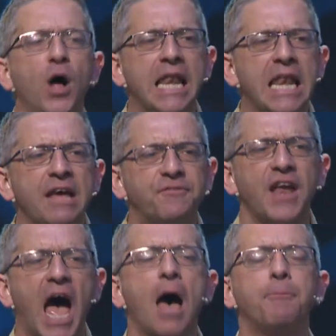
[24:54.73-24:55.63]
Lift
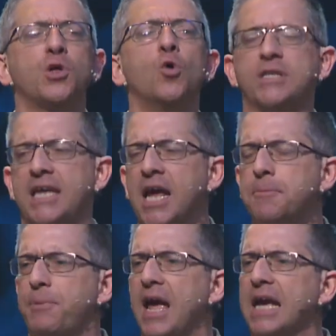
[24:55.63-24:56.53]
up your
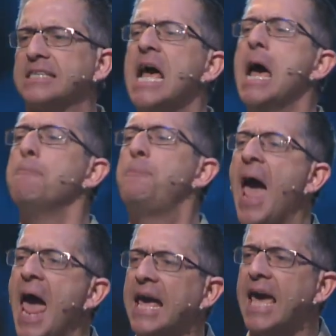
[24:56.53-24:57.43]
tent pegs,
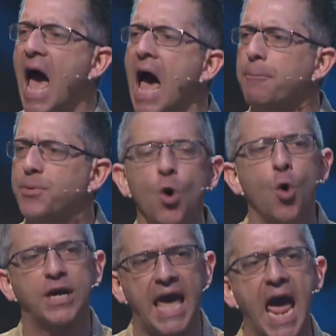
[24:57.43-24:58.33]
pack up
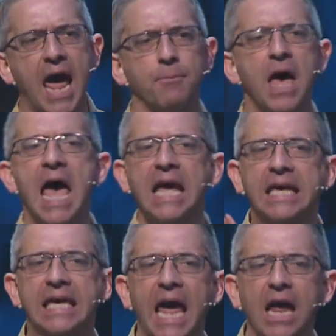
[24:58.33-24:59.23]
your camp,
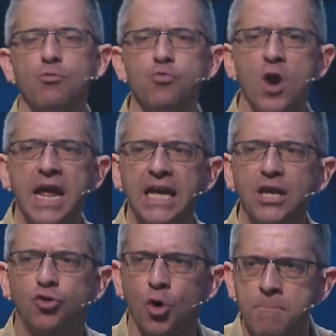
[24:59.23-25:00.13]
get ready to